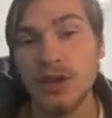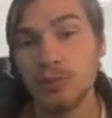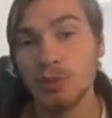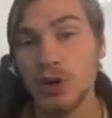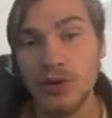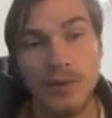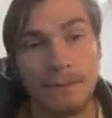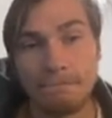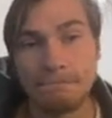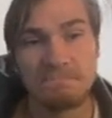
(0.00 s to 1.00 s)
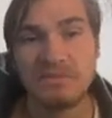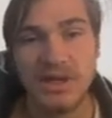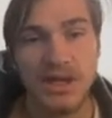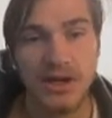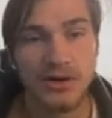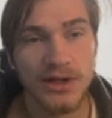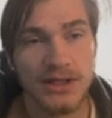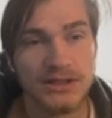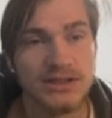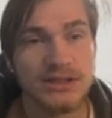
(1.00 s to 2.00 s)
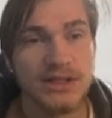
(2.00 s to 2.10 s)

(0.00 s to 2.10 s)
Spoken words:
boom, here it is.